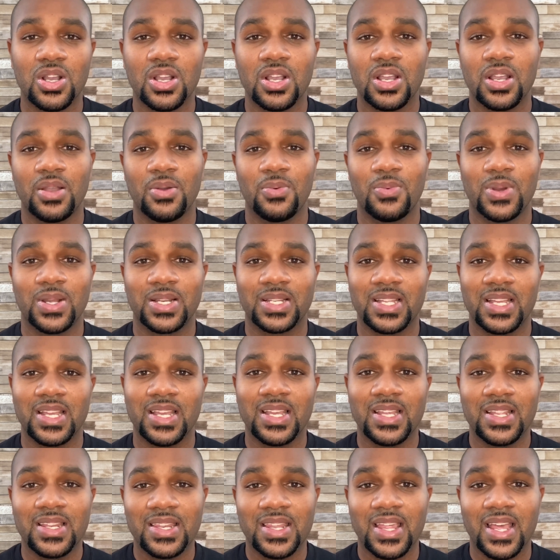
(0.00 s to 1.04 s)

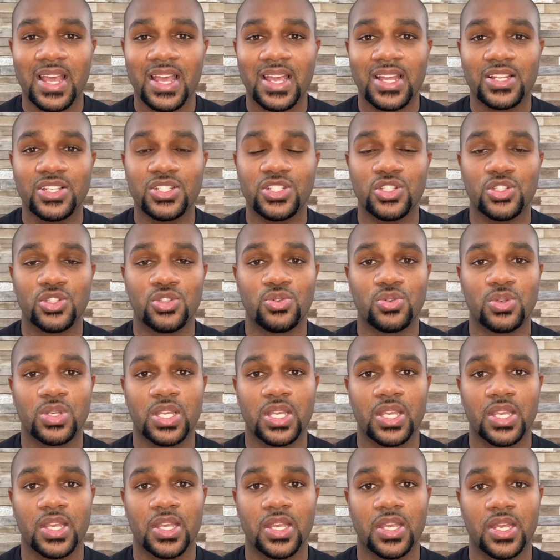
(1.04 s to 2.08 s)
within that, you
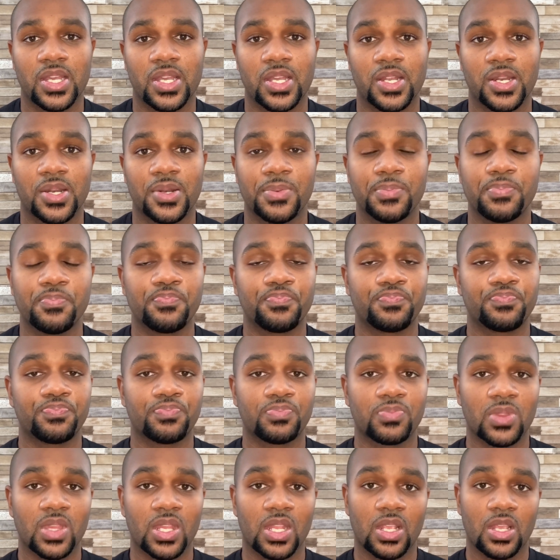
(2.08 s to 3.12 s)
can
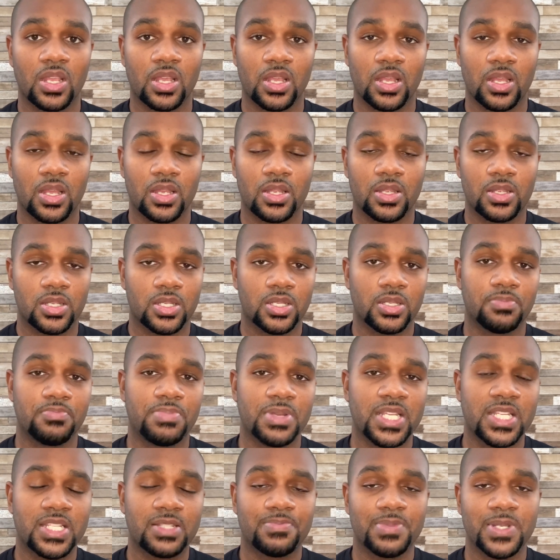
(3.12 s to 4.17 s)

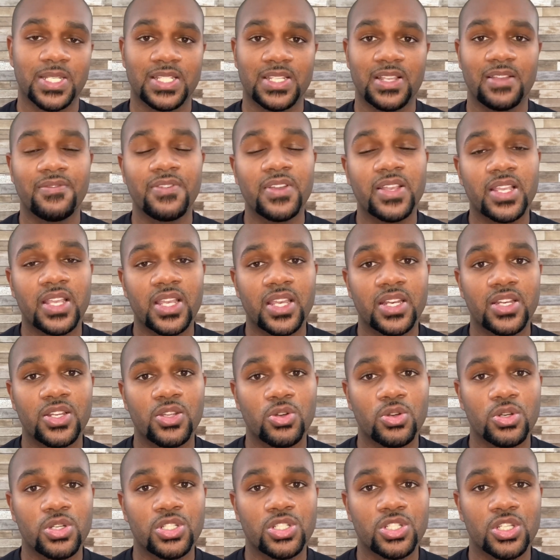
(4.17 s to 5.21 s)
be specific in
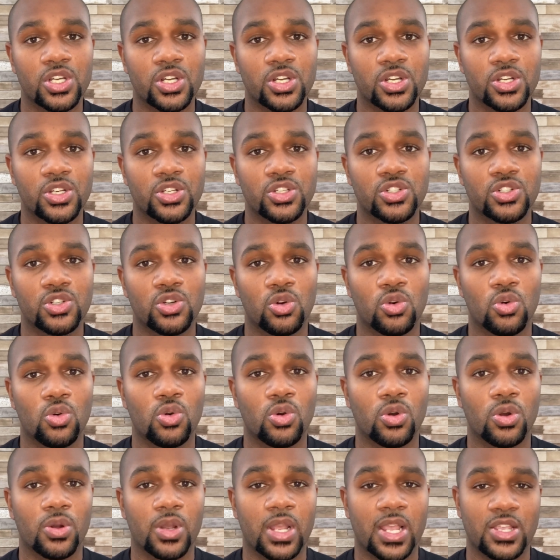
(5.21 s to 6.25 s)
your search,
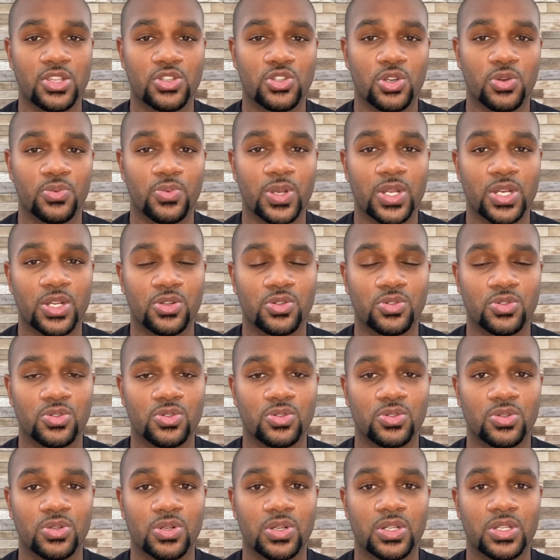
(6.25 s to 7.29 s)
or as you're reading
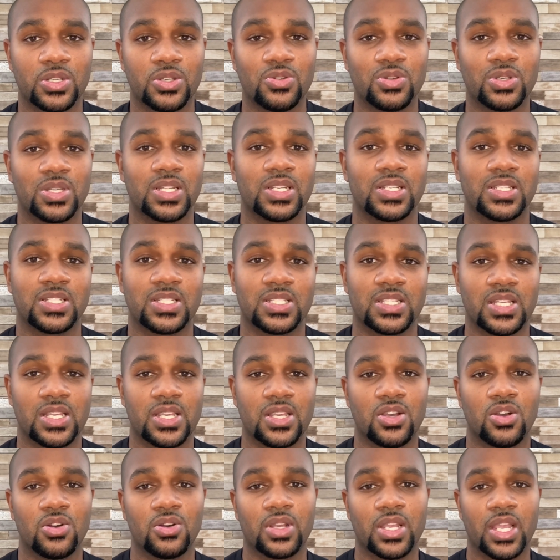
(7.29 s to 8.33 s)
through, you can see,
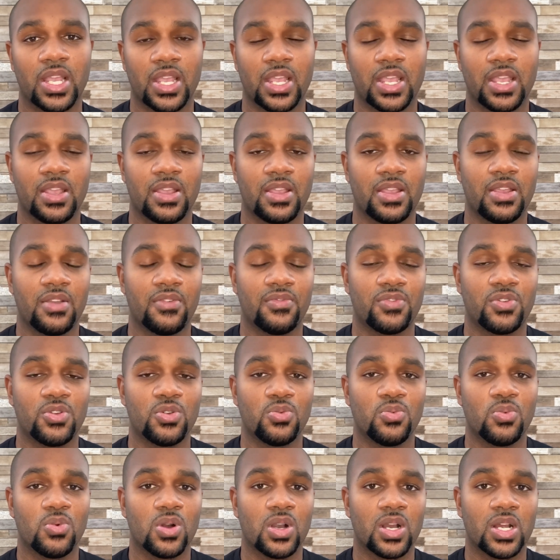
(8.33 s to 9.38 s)
okay, if you
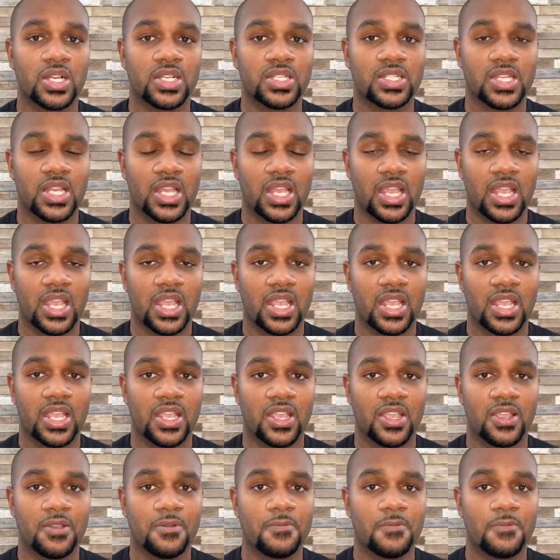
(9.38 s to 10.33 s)
want a